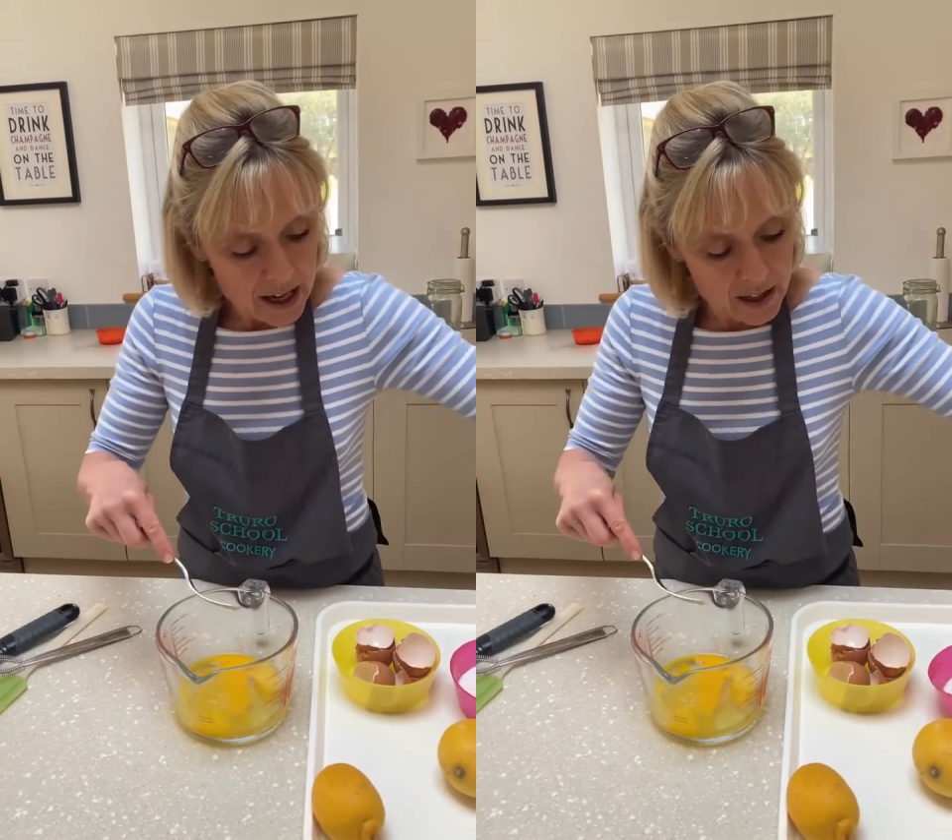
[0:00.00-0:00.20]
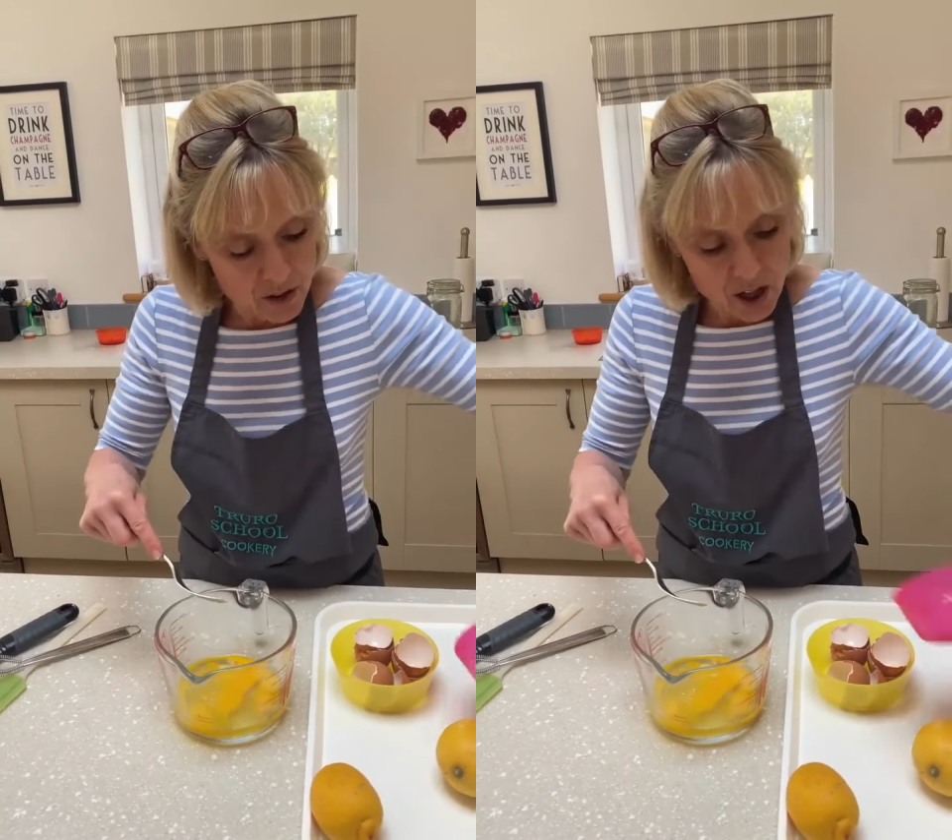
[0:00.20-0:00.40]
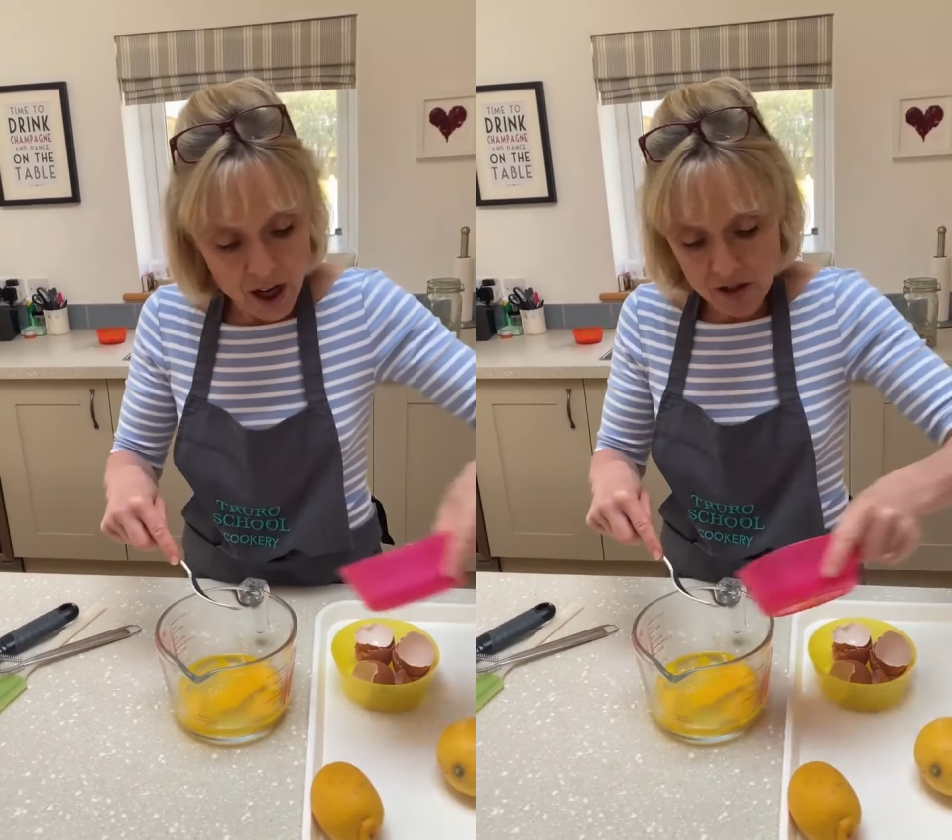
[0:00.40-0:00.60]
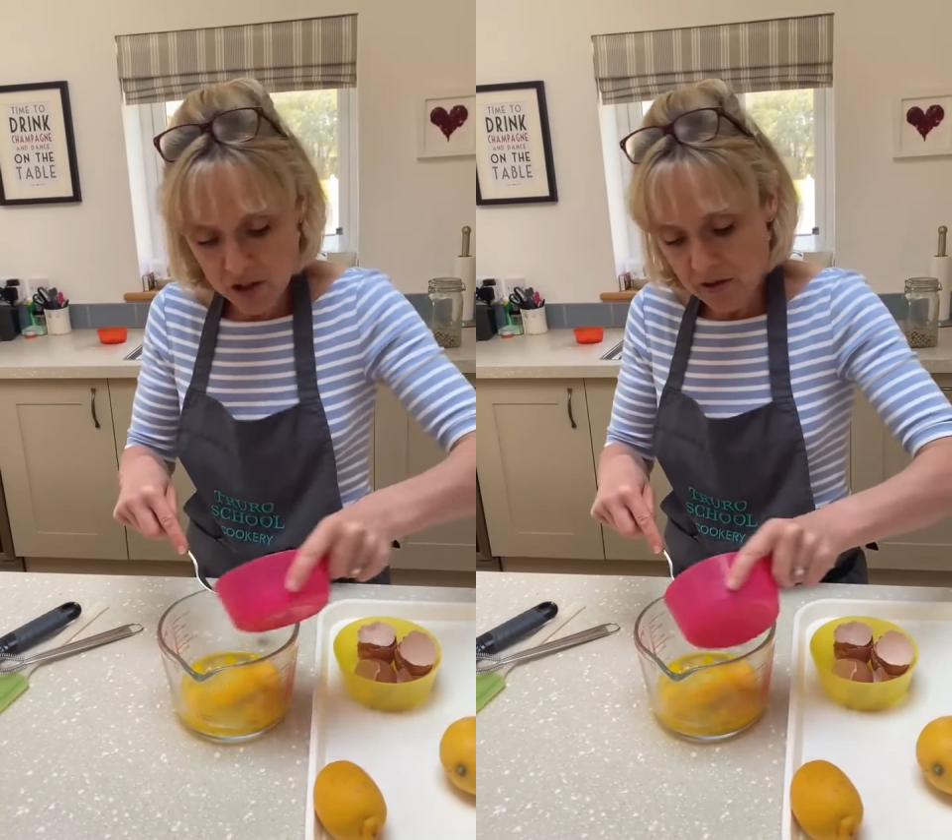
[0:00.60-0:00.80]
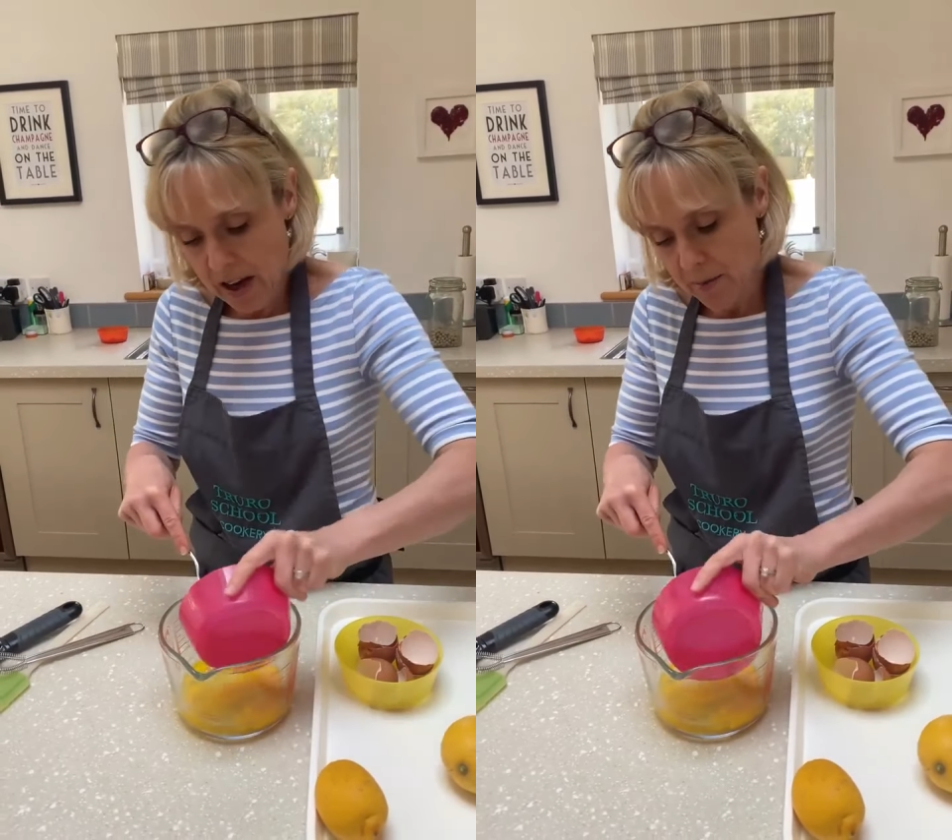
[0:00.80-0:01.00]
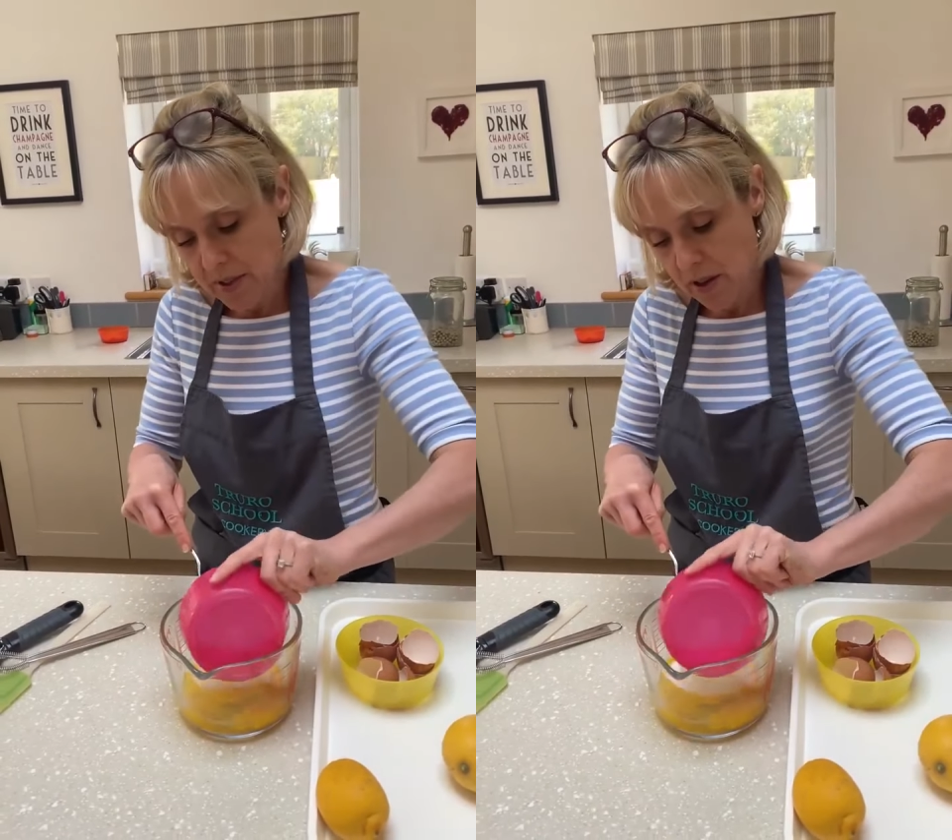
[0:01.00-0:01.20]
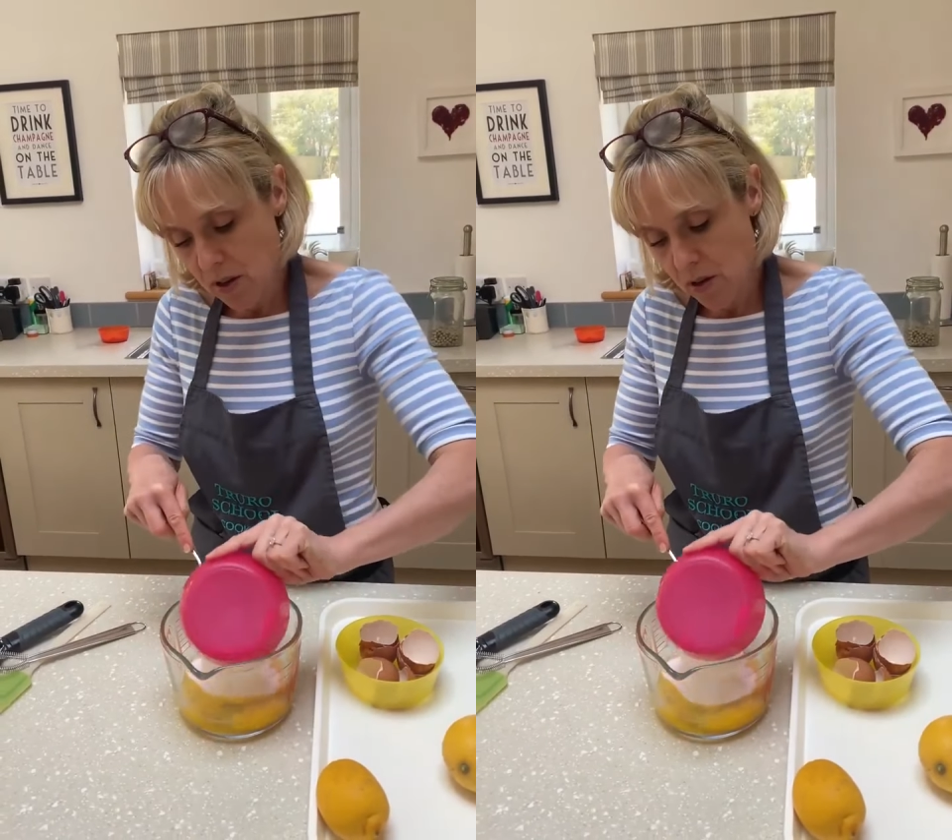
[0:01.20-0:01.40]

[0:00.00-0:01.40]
And I've got 100 grams